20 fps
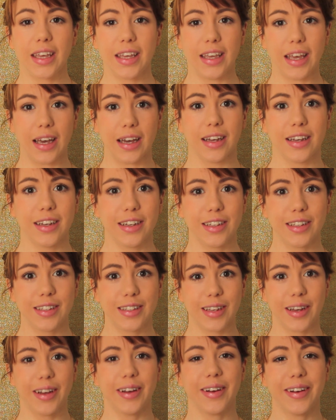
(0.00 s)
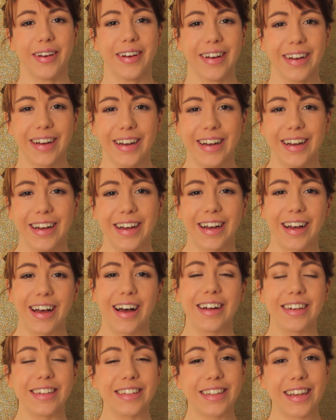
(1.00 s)
Yeah, so
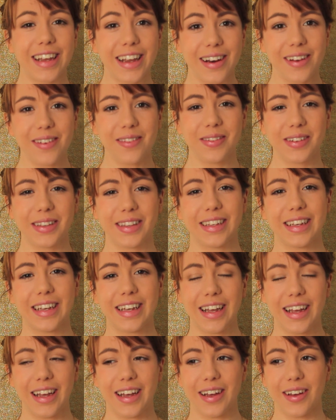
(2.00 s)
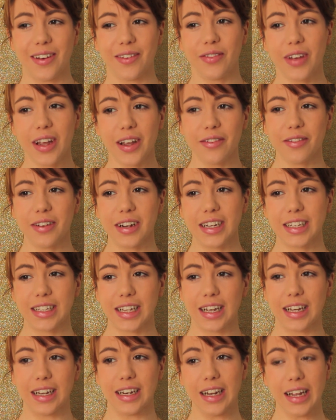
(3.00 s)
I'll just get on with the favourites,
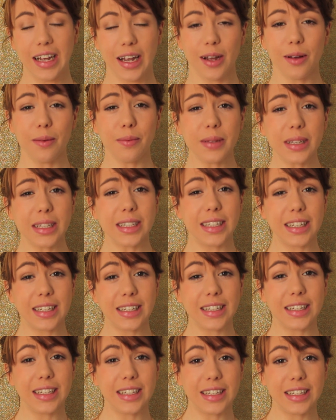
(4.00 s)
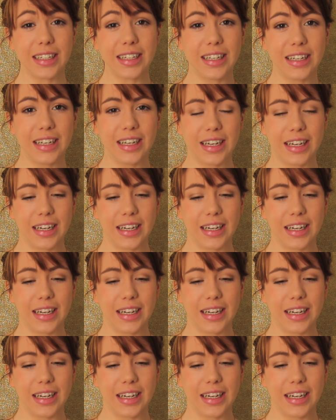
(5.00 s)
and I hope this doesn't